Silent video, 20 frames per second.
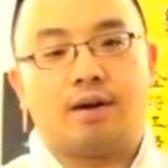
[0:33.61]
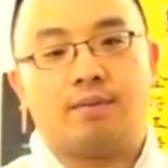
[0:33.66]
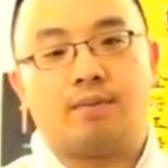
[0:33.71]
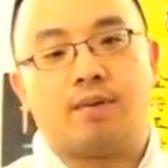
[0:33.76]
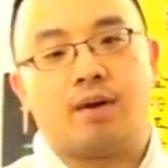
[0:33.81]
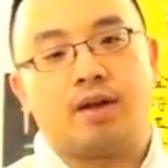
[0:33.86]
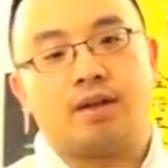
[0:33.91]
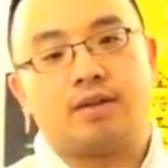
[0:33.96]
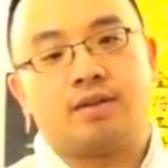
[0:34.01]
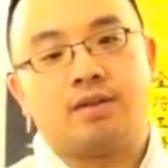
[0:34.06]

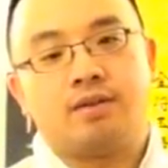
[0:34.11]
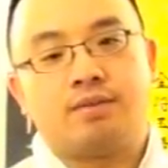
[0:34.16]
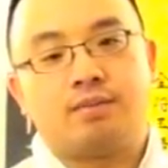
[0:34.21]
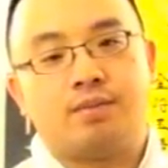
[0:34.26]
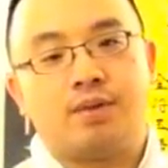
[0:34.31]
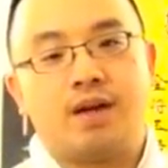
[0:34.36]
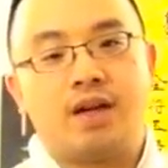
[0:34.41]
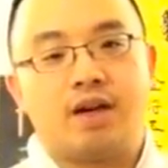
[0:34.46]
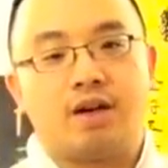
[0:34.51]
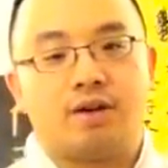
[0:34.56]
what
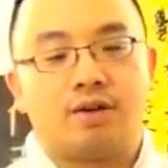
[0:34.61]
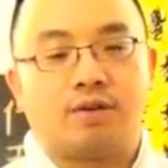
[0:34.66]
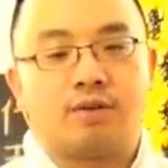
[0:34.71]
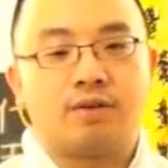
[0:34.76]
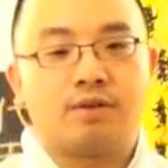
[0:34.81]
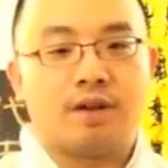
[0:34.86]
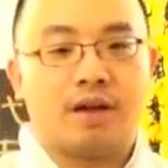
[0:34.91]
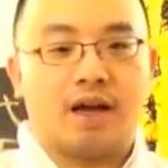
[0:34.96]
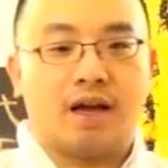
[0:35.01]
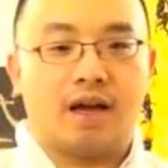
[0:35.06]

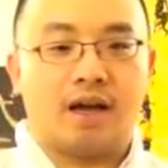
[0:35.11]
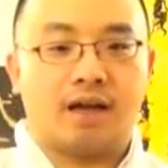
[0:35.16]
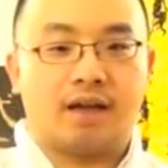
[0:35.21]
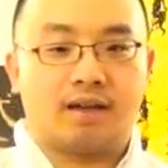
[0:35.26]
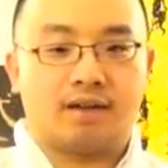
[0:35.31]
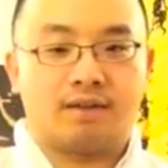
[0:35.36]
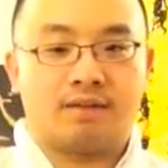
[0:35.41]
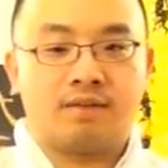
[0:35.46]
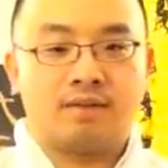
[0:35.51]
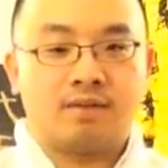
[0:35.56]
real
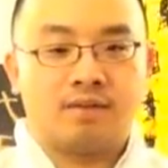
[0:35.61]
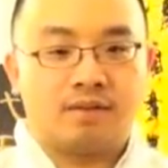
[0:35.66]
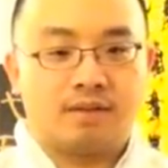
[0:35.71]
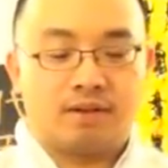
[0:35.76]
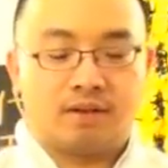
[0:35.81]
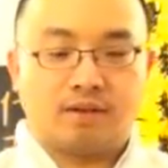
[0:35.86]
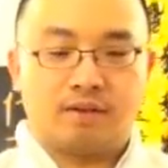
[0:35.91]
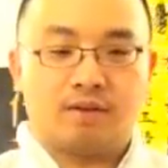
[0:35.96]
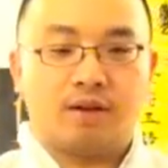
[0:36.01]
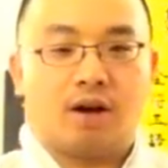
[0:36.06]
and
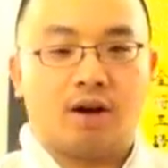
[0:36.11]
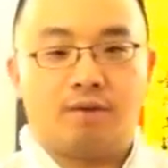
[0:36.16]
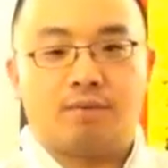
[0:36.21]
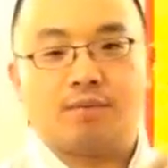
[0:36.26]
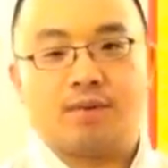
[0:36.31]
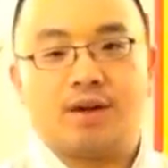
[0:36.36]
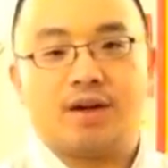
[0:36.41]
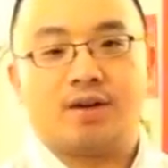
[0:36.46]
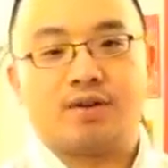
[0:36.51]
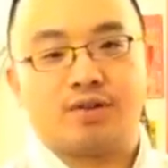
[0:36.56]
not
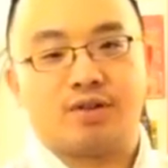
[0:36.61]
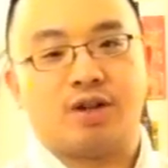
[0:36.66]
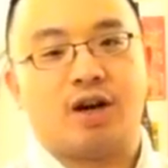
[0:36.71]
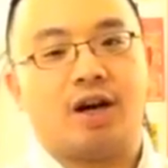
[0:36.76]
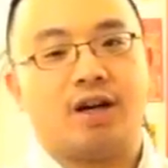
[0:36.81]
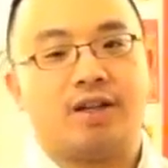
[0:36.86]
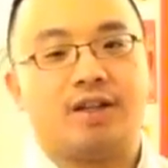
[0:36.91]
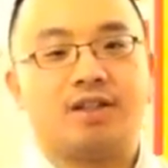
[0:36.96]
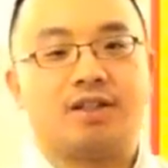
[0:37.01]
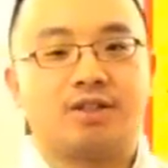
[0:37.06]
real
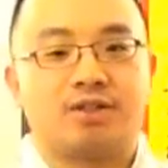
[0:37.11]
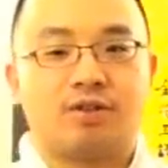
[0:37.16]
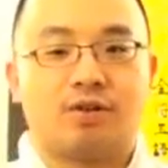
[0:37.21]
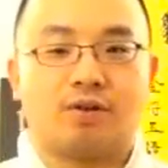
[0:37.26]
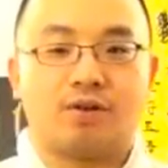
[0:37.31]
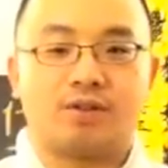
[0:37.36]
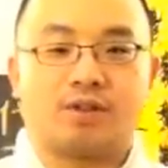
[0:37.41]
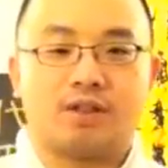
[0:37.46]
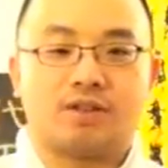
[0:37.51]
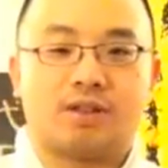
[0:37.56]
Chinese
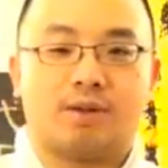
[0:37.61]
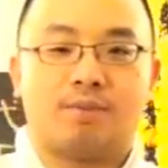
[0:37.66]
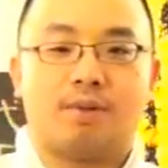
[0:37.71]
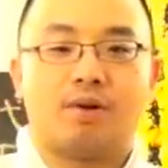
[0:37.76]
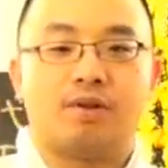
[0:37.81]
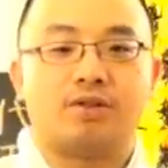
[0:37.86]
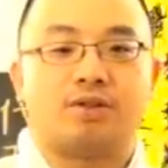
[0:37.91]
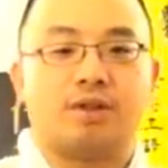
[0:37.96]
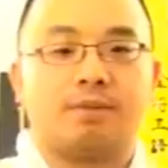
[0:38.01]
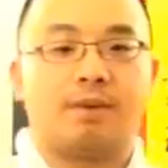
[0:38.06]
swords are
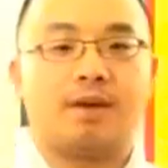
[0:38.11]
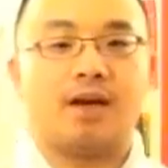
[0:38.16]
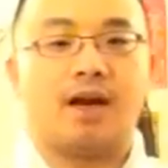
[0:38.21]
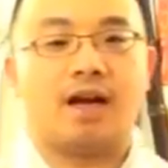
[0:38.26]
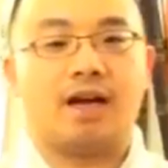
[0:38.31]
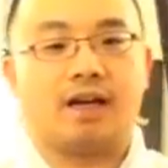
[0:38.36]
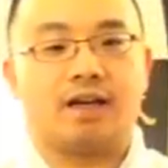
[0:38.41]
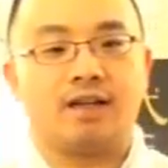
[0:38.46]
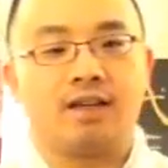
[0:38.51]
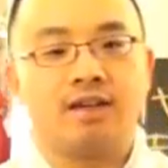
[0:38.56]
supposed to be
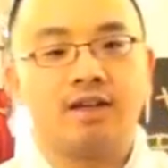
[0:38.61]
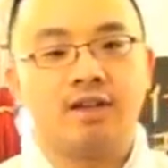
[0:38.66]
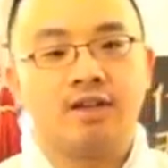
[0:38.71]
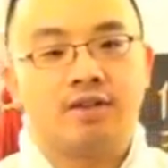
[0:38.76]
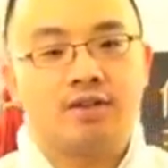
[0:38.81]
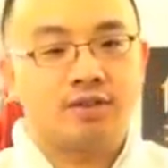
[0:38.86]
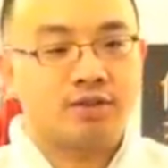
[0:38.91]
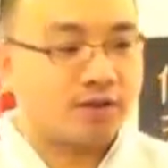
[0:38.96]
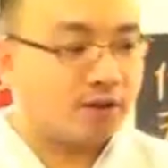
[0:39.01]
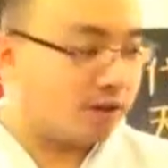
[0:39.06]
like.
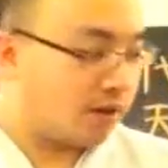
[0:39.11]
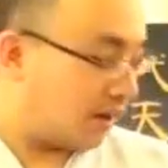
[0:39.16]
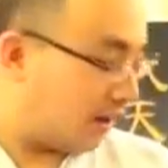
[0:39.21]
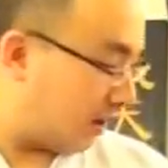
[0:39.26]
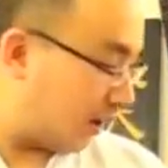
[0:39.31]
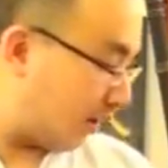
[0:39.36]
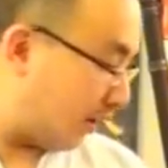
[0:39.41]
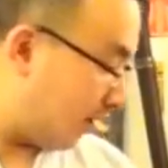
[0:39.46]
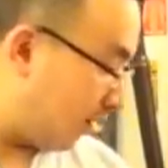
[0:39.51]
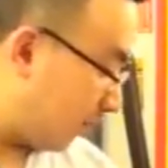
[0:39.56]
So
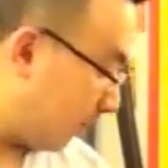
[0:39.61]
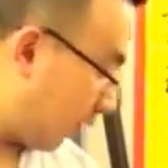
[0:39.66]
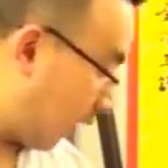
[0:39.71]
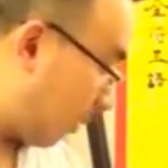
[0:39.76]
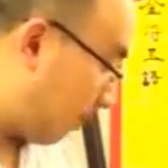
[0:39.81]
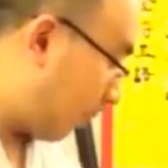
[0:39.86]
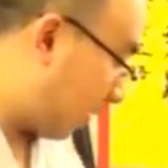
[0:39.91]
here, let